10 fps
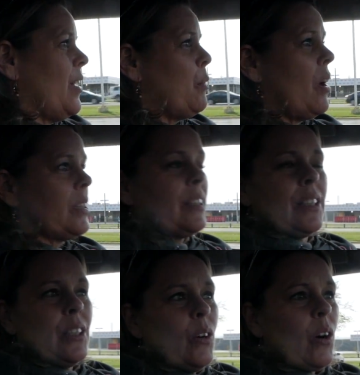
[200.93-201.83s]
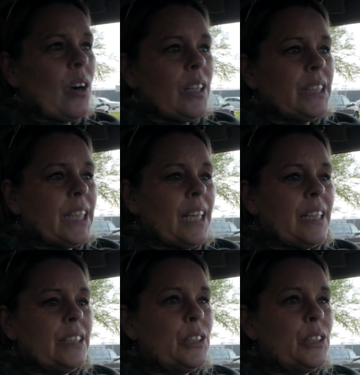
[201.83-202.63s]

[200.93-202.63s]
that walked in the door said,